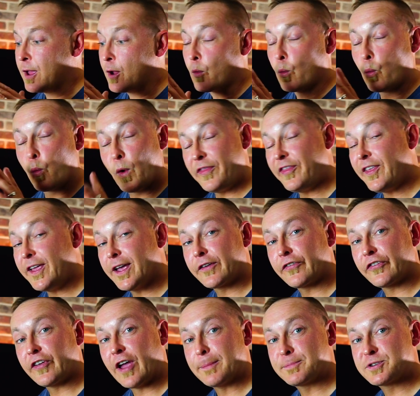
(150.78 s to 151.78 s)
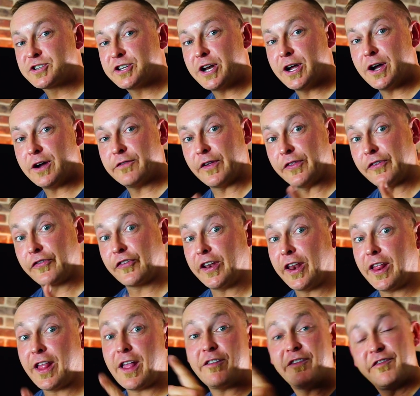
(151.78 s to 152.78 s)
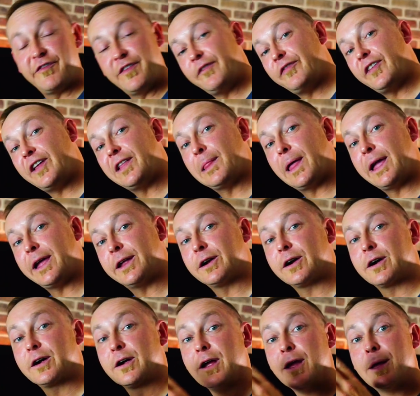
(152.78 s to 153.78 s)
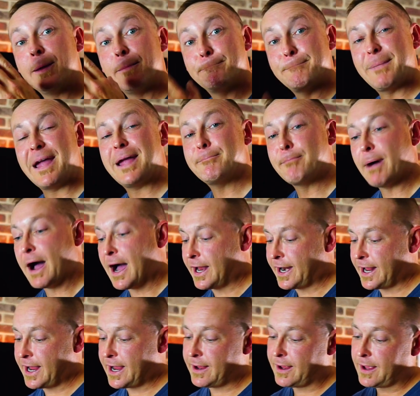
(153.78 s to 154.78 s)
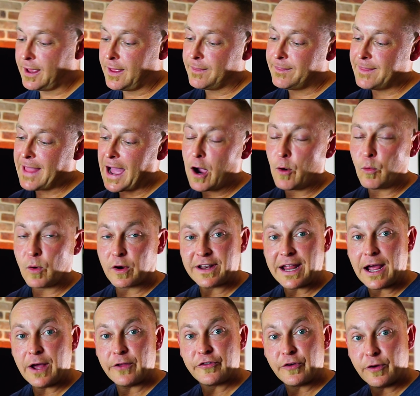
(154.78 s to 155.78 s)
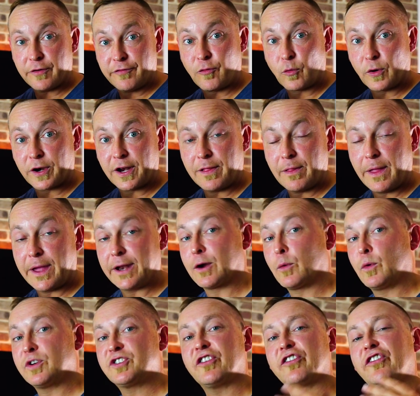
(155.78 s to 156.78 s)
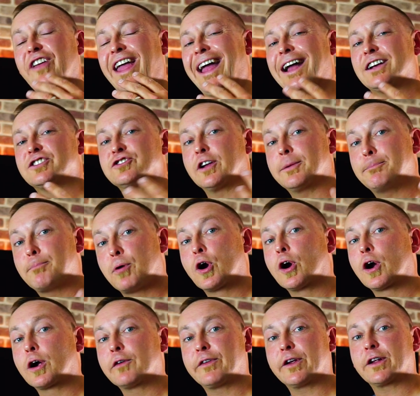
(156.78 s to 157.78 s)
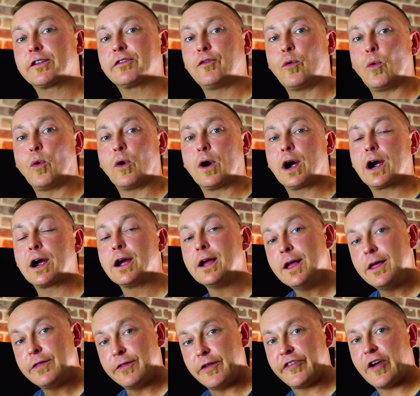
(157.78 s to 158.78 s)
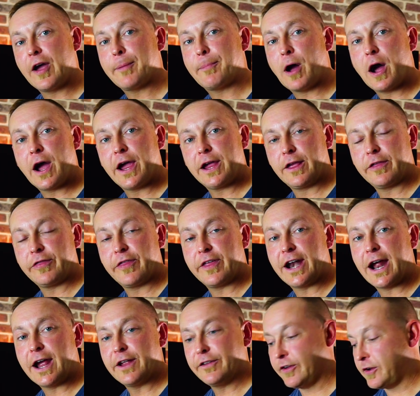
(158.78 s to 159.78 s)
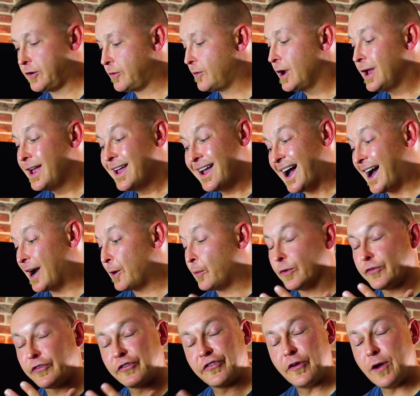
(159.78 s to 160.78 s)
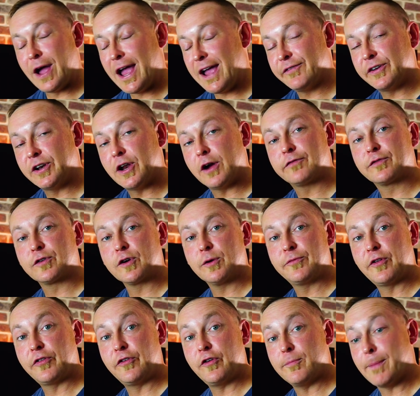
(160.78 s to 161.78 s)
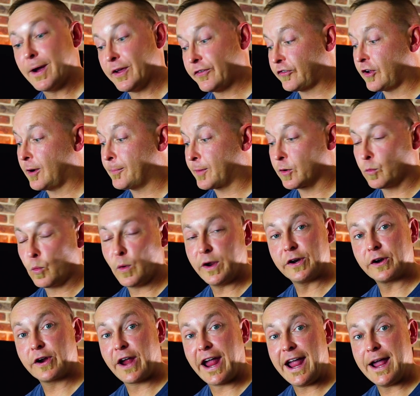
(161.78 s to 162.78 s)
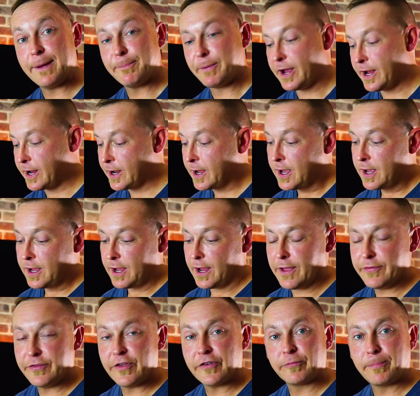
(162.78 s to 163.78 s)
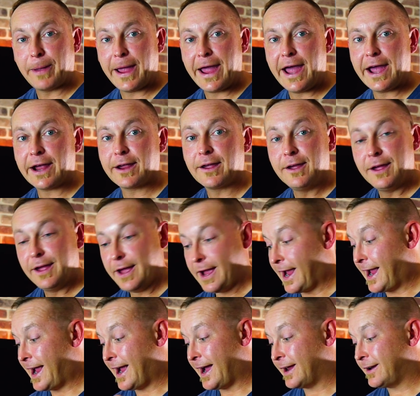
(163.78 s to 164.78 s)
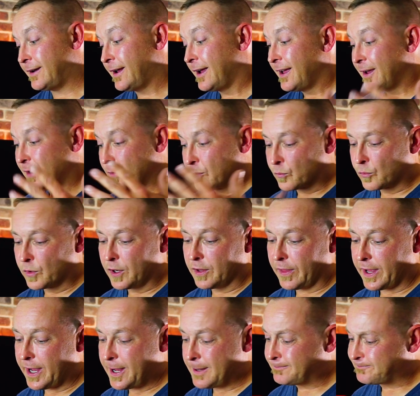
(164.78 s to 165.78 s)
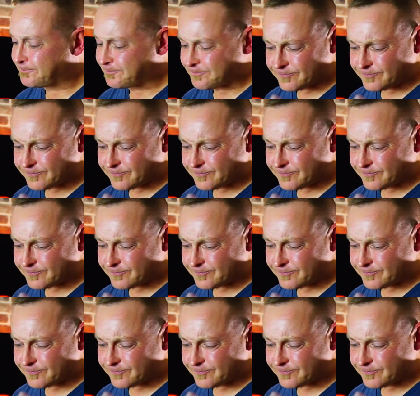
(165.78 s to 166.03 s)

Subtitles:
With the exception of, instead of a 50 liter main body, now we're down to a 40 liter, which is actually perfect for the type of hiking that I do. I will still have enough room to do my summer and winter camping in this pack, and really